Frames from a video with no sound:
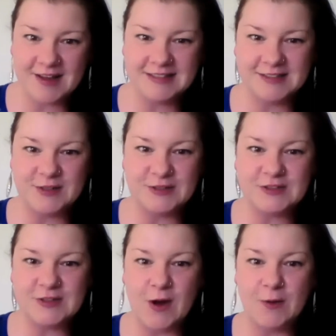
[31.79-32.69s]
is going to
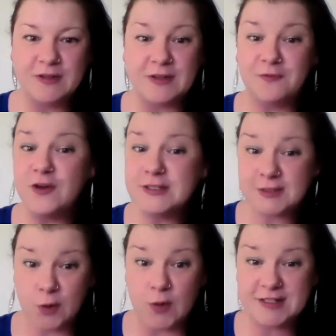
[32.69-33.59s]
start with the
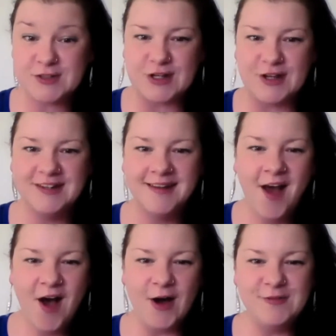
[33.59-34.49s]
first question.
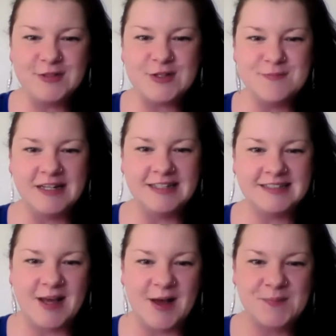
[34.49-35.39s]
Over to you,
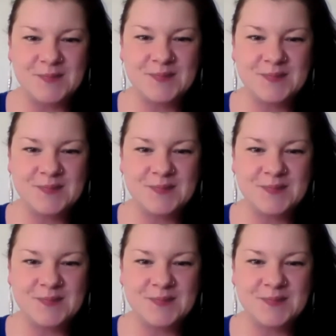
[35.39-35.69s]
Melissa.